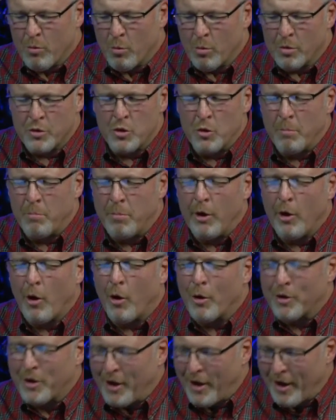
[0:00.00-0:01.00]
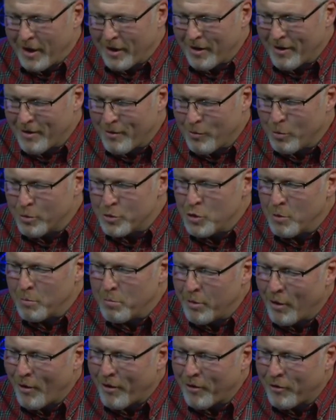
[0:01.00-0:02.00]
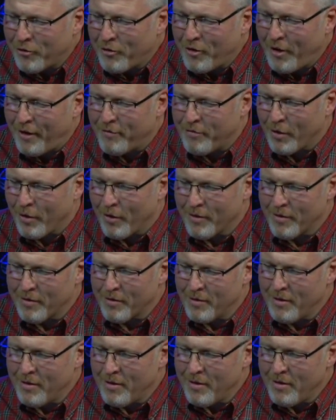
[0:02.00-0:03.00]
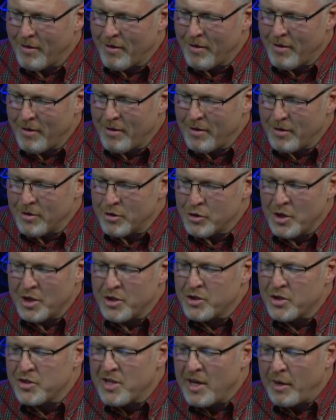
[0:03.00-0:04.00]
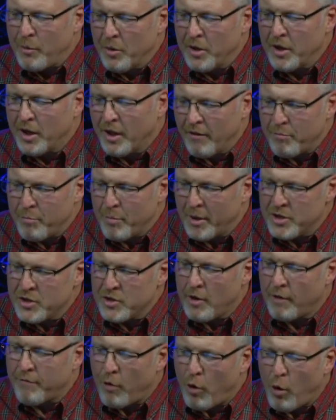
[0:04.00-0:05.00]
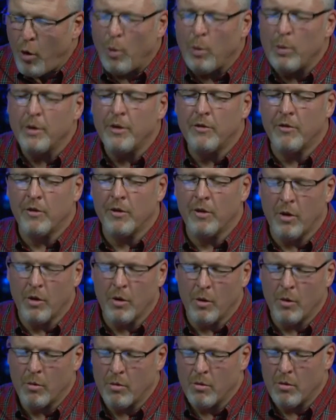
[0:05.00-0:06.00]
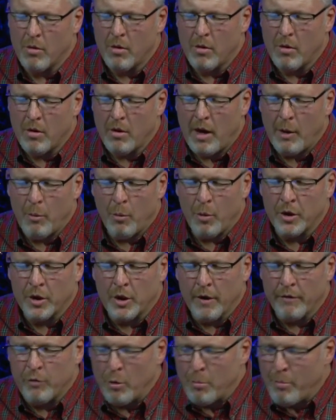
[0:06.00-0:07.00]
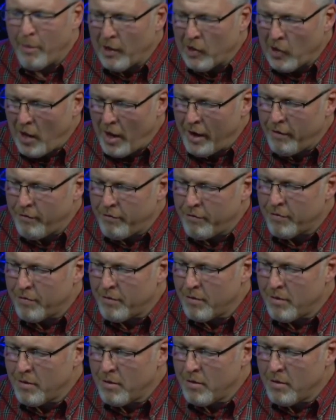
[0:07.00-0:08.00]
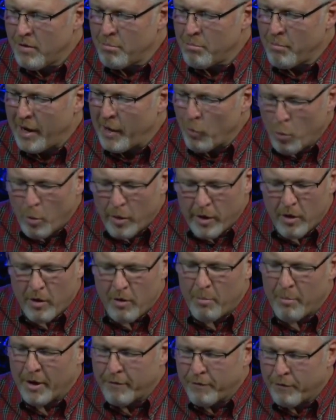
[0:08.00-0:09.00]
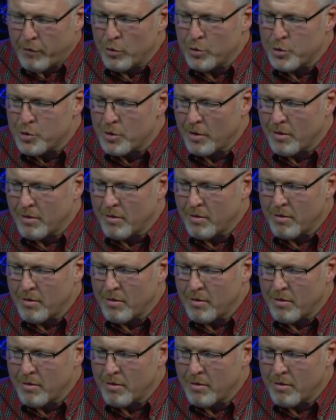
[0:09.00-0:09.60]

Would you be our King? Would you be our Savior? Jesus, I want to give myself wholly to you. I want to give you my life, my will, my future.